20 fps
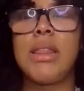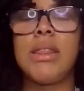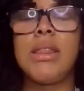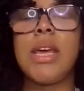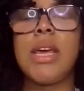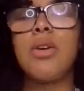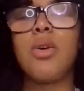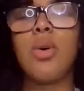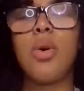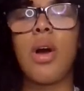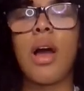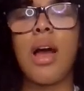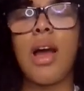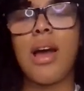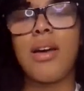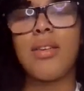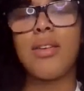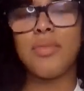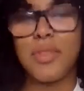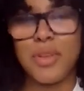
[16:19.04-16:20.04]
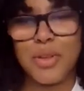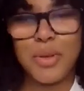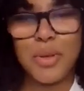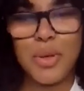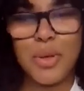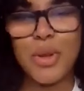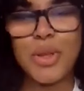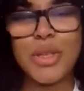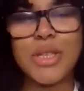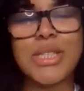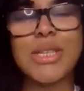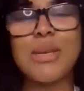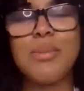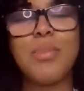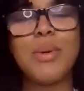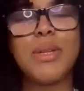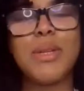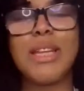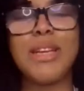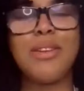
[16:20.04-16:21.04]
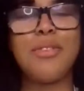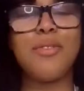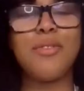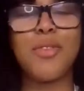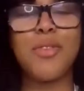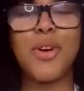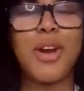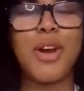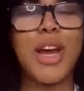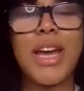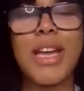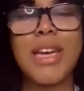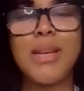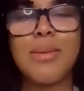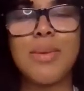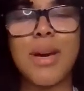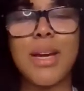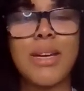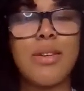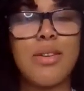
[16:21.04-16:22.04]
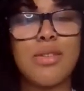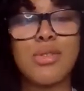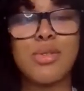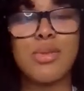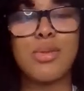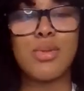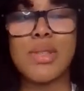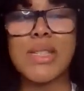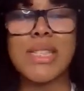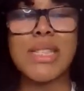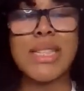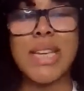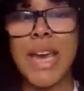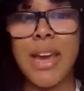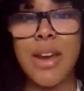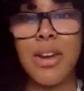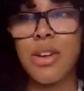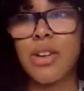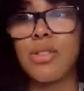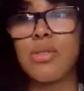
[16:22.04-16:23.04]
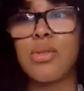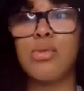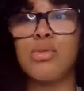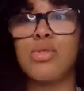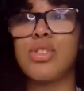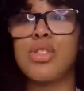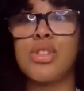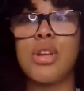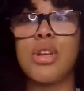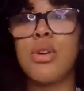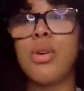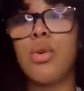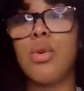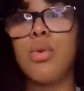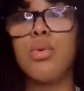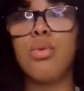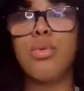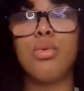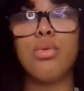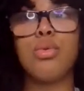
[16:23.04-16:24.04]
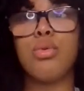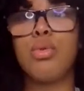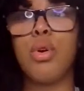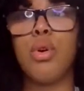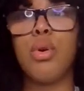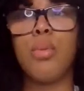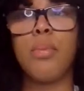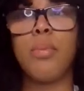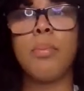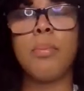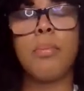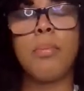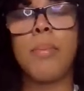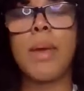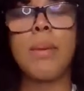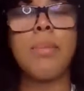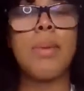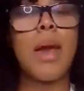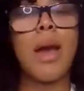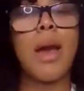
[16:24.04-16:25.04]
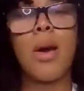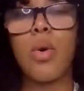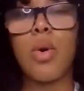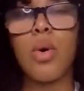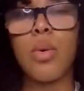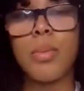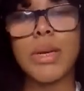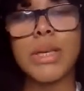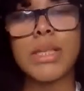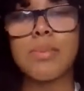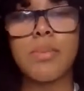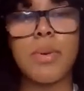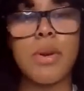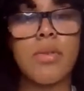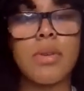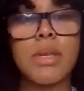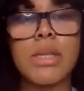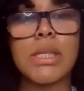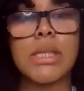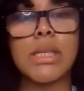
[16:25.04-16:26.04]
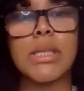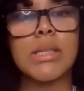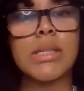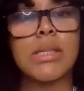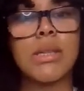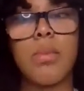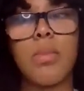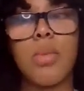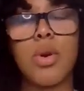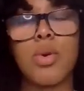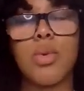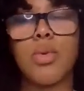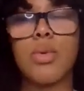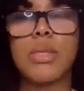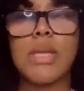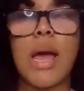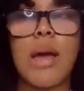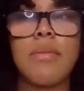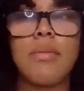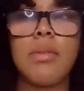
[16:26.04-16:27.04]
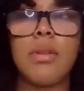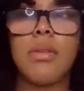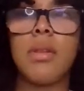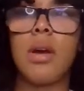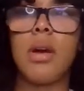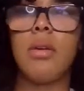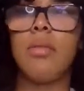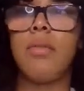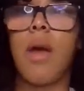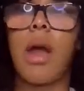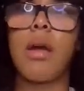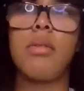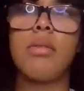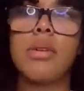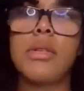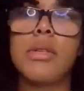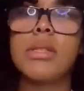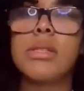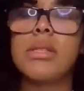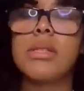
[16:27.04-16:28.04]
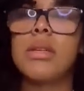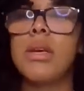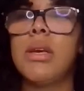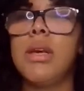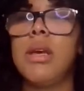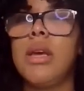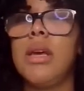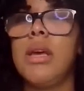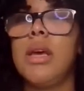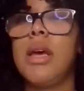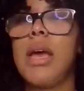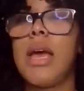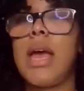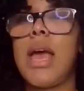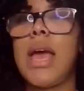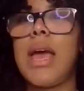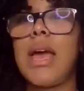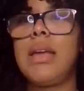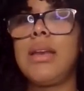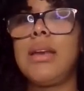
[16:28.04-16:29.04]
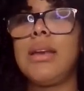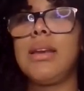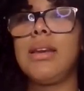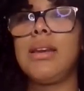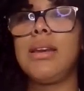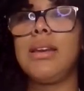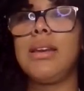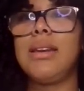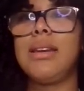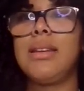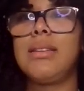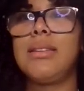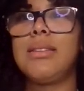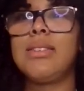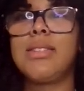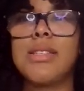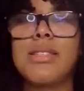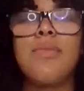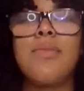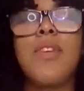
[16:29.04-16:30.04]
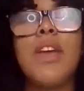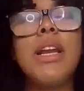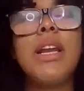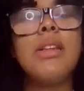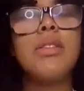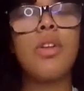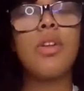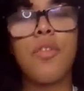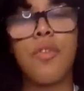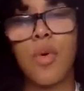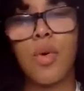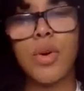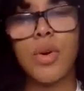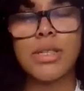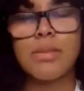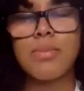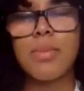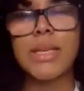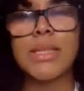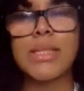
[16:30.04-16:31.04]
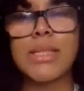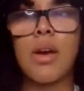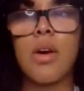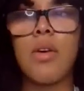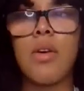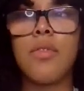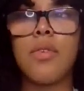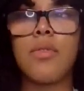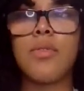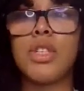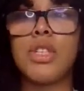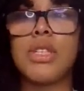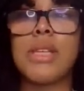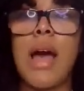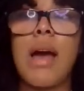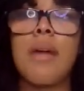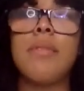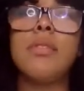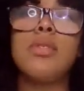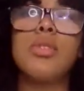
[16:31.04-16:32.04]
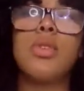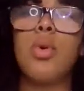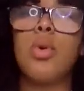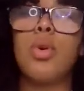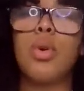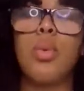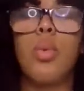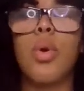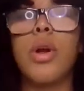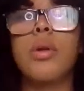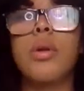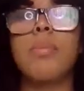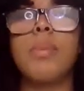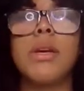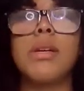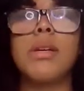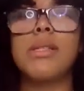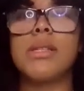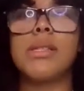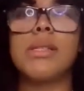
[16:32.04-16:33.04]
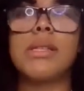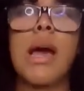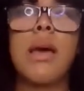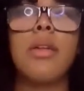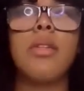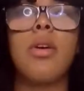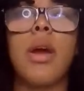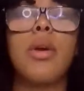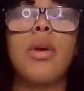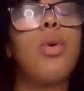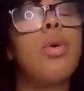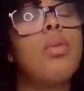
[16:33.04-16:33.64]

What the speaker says: they don't have, the sympathy for anybody else who's scared, who's still, maybe at home experiencing someone who's having the virus. And just feeling the force myself of just having to go to work, because it's either